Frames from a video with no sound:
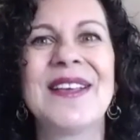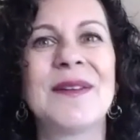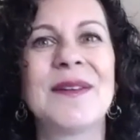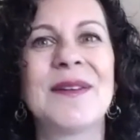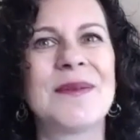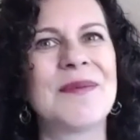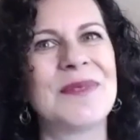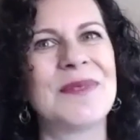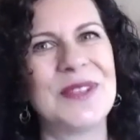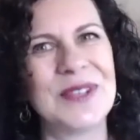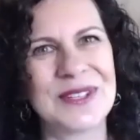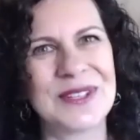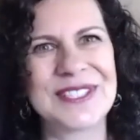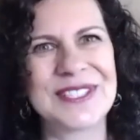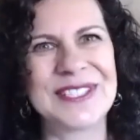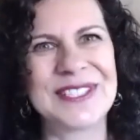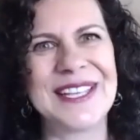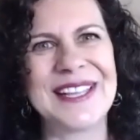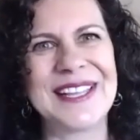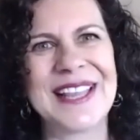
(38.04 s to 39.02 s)
You'll
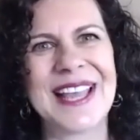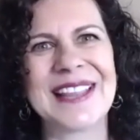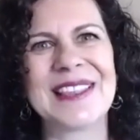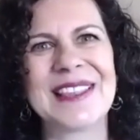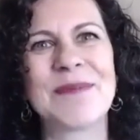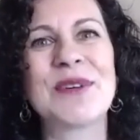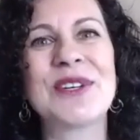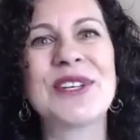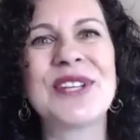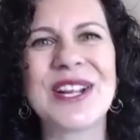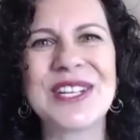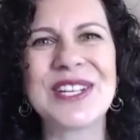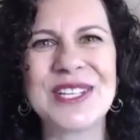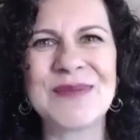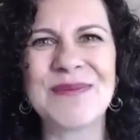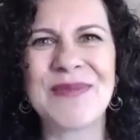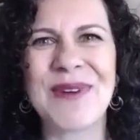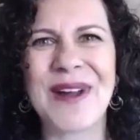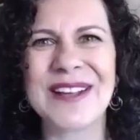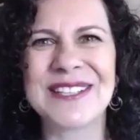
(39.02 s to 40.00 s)
see that the production
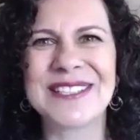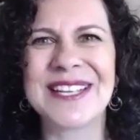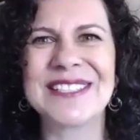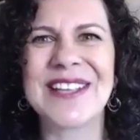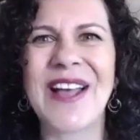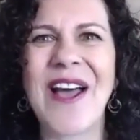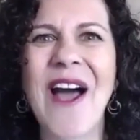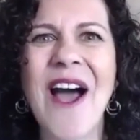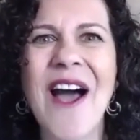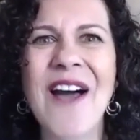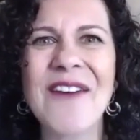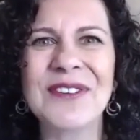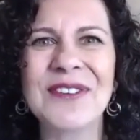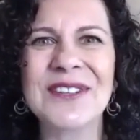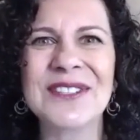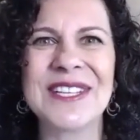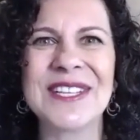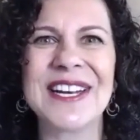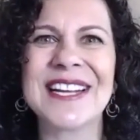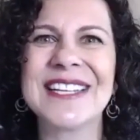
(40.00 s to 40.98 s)
process offers
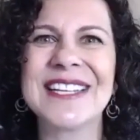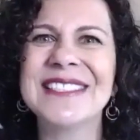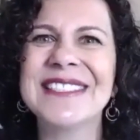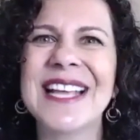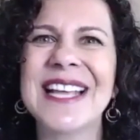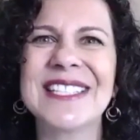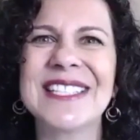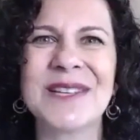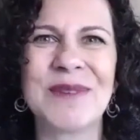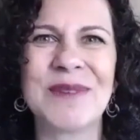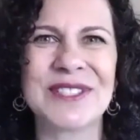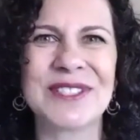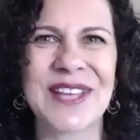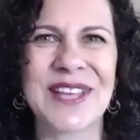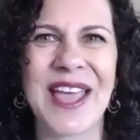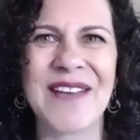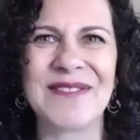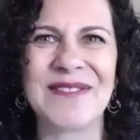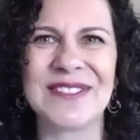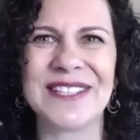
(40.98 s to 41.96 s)
an accessible
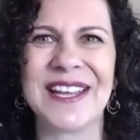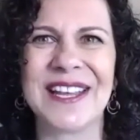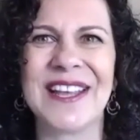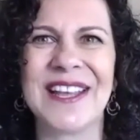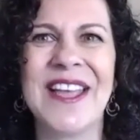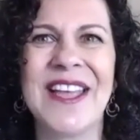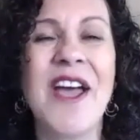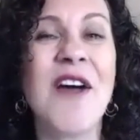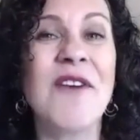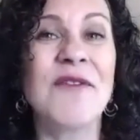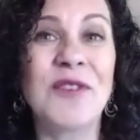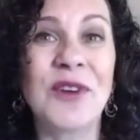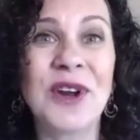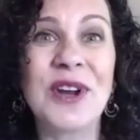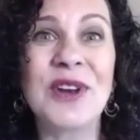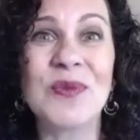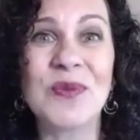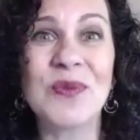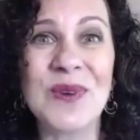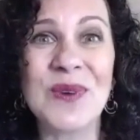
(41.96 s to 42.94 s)
scaffolding for
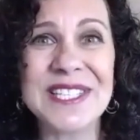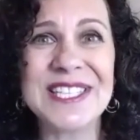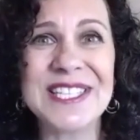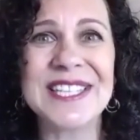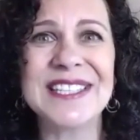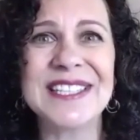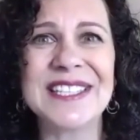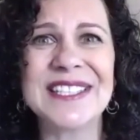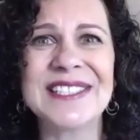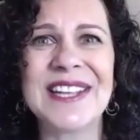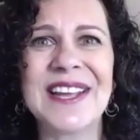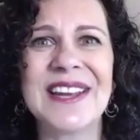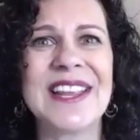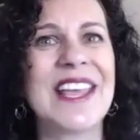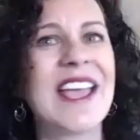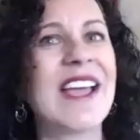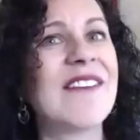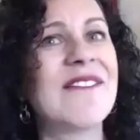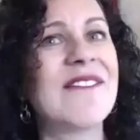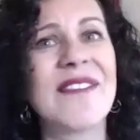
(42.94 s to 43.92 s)
enriching the study
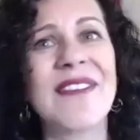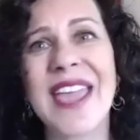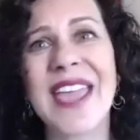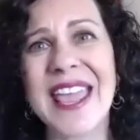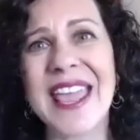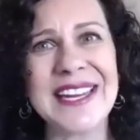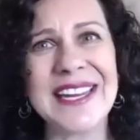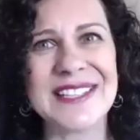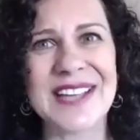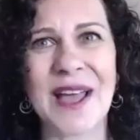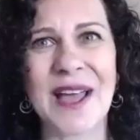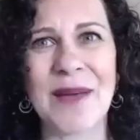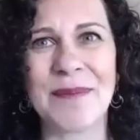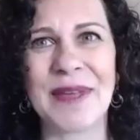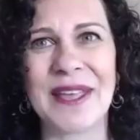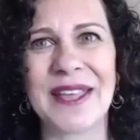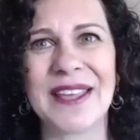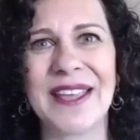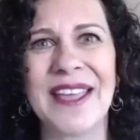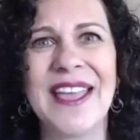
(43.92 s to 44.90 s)
of any topic
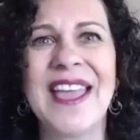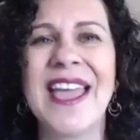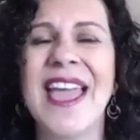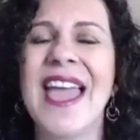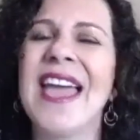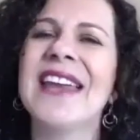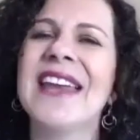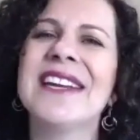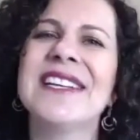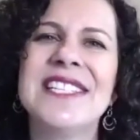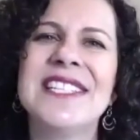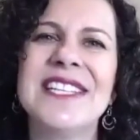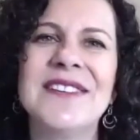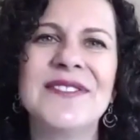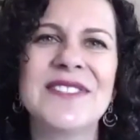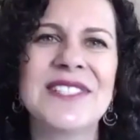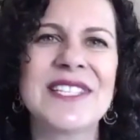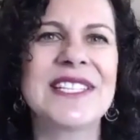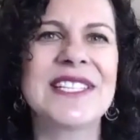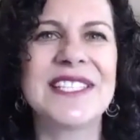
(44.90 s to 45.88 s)
and achieves
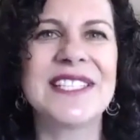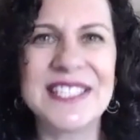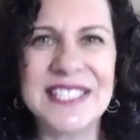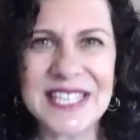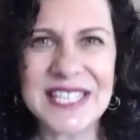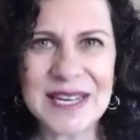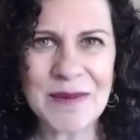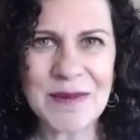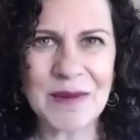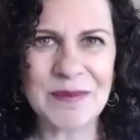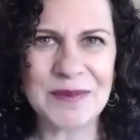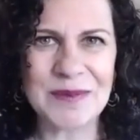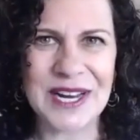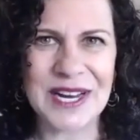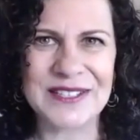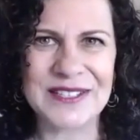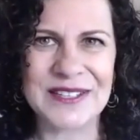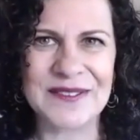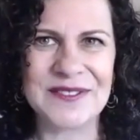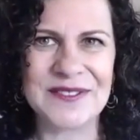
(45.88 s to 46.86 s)
STEAM
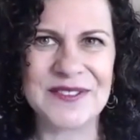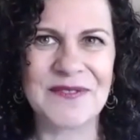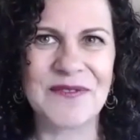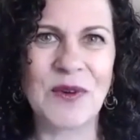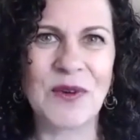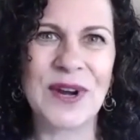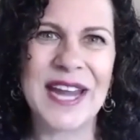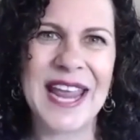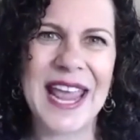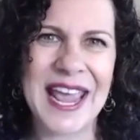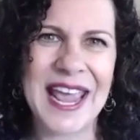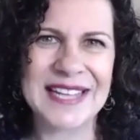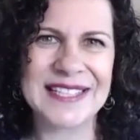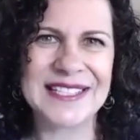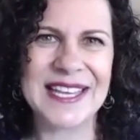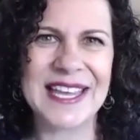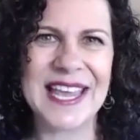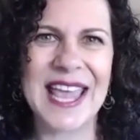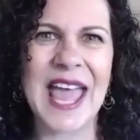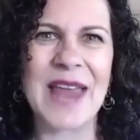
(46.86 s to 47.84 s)
objectives for
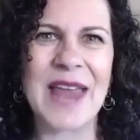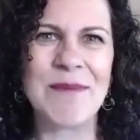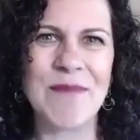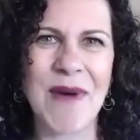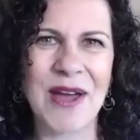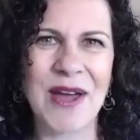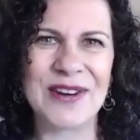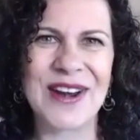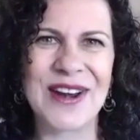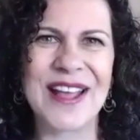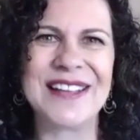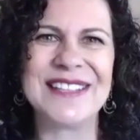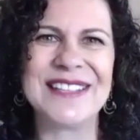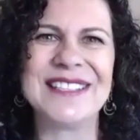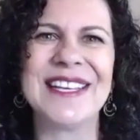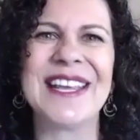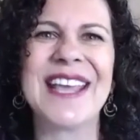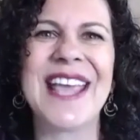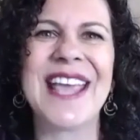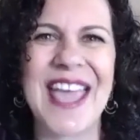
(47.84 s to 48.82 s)
enhancing and
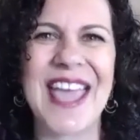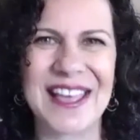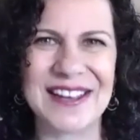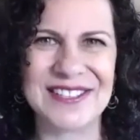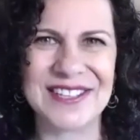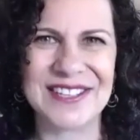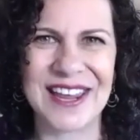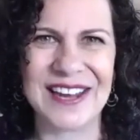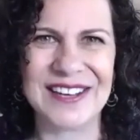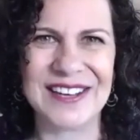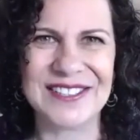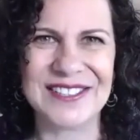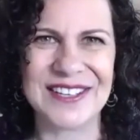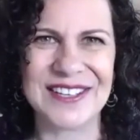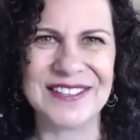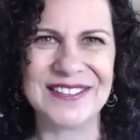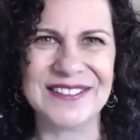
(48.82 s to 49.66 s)
modernizing education.